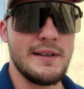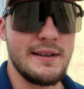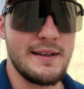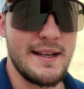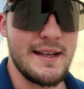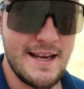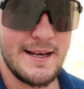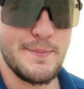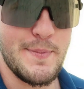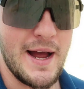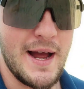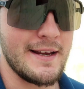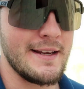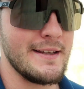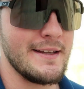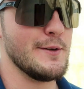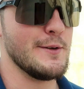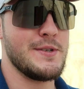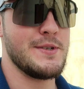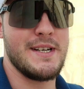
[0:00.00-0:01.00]
like back in
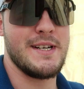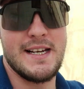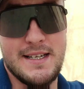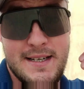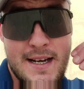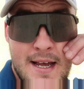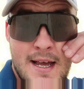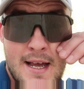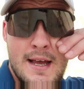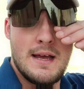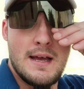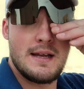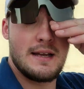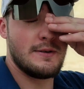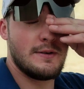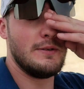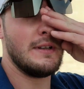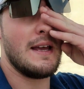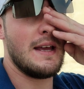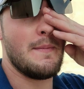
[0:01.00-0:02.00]
those days? I can
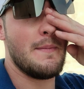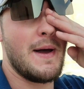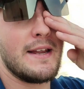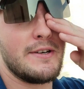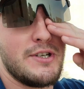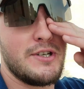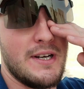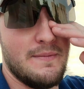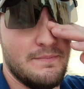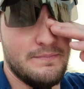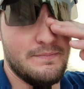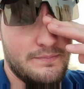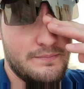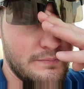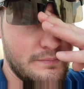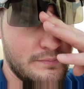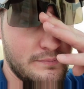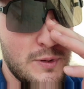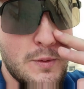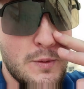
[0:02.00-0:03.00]
only imagine
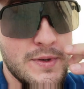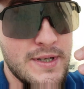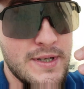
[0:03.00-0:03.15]
what was